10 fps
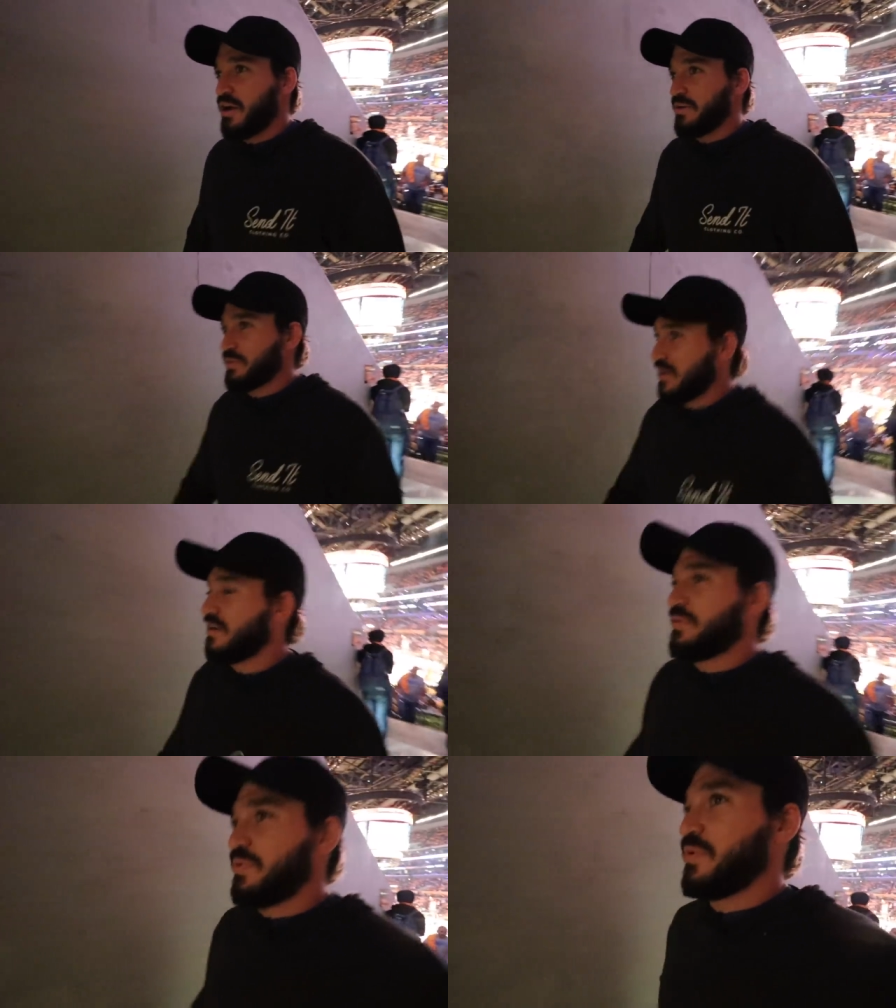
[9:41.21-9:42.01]

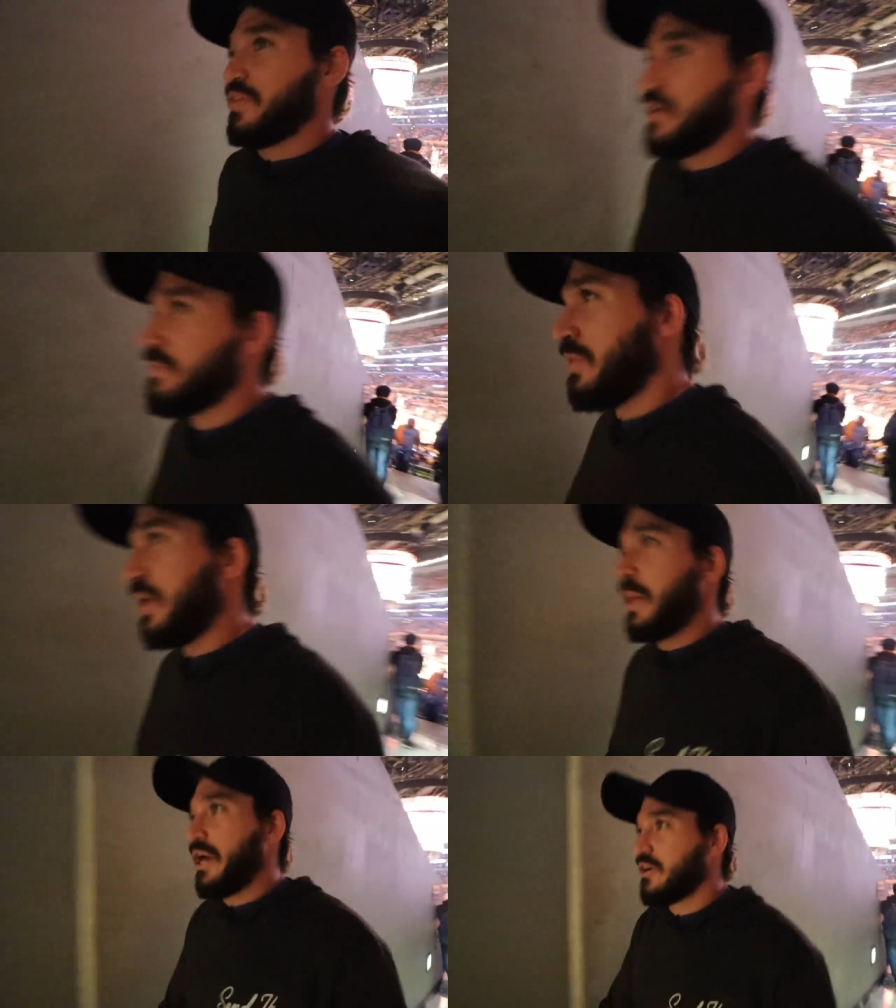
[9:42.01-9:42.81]
uh, the, the
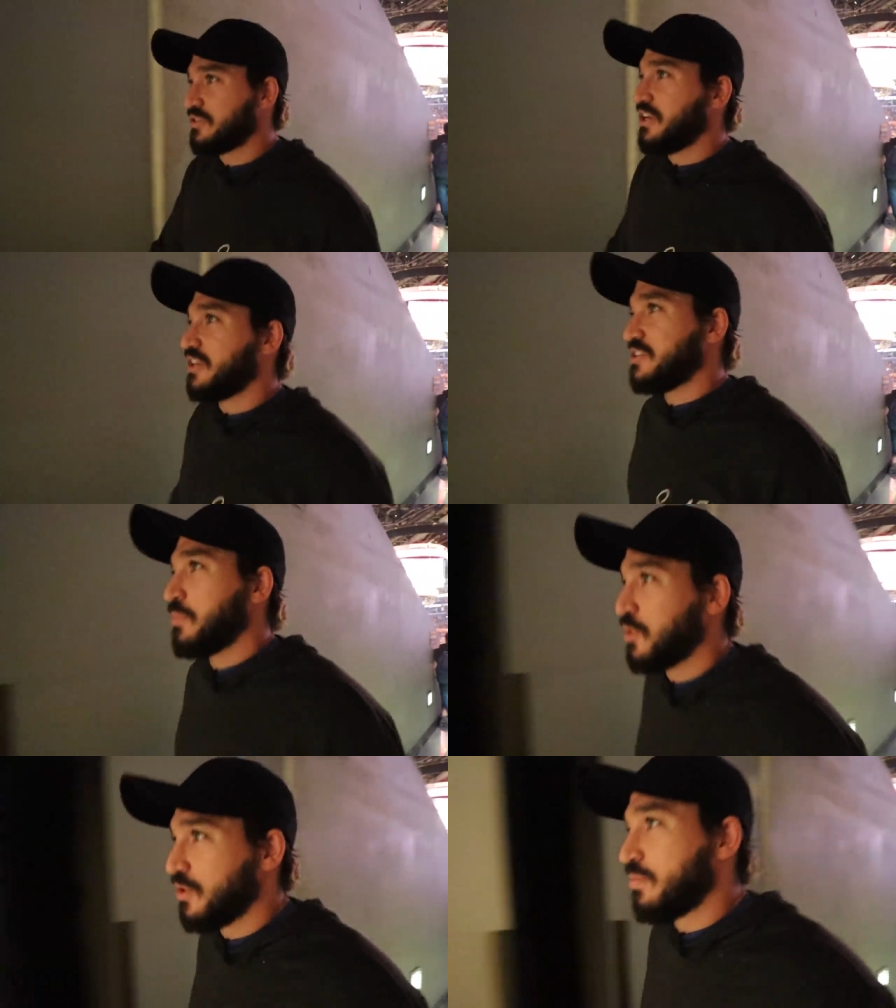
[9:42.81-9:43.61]
Lakers needed
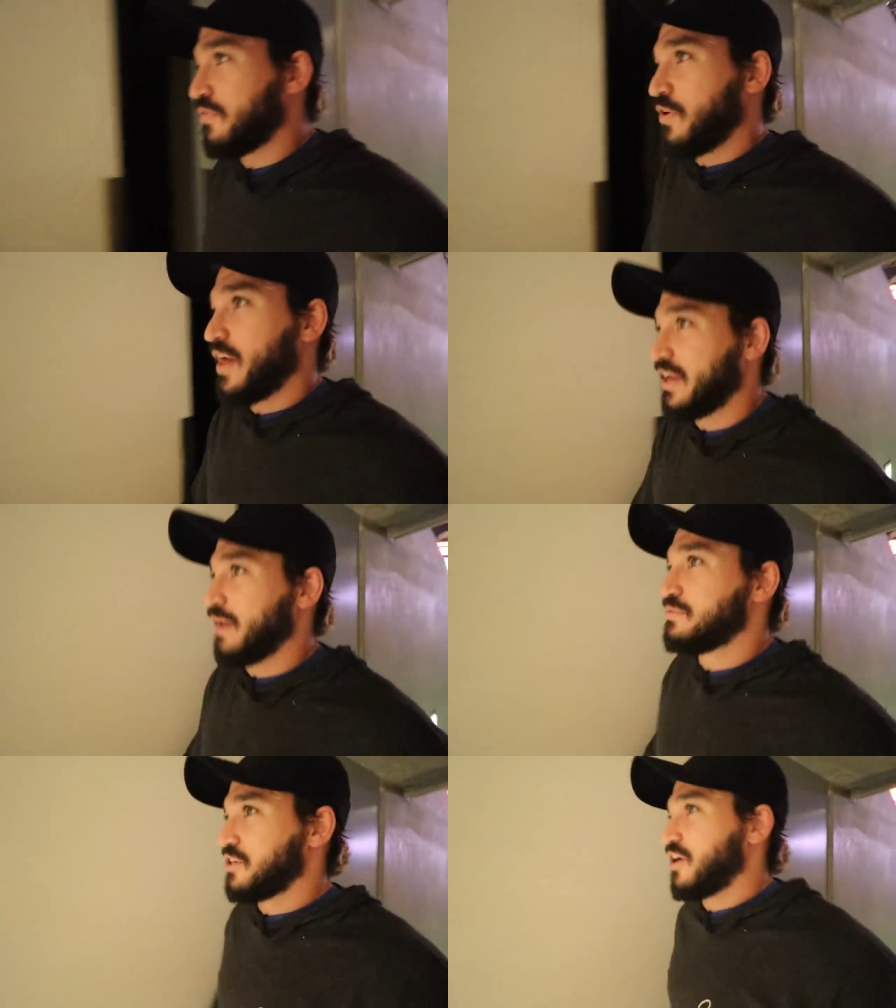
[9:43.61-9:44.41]
some lube before that
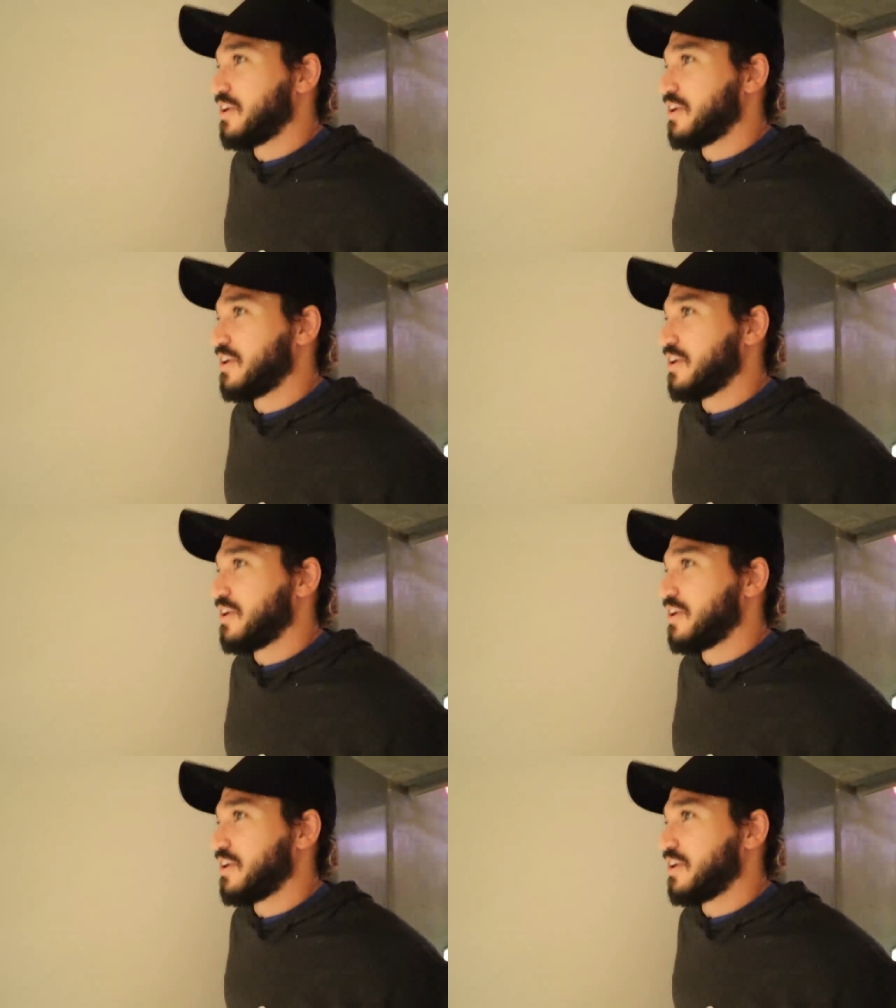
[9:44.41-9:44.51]
game started.